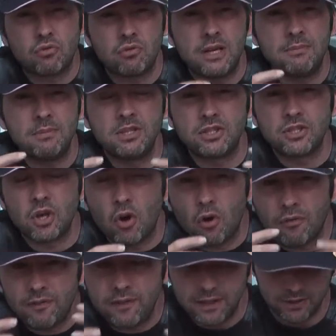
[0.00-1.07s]
cream and
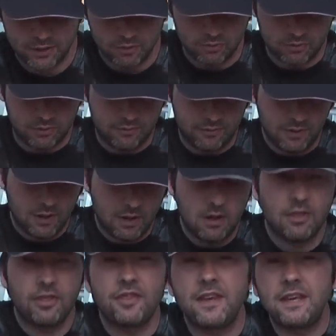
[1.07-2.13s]
toffee sort of
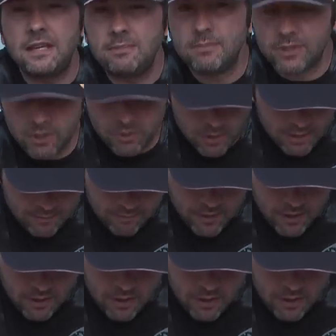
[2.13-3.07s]
theme to it.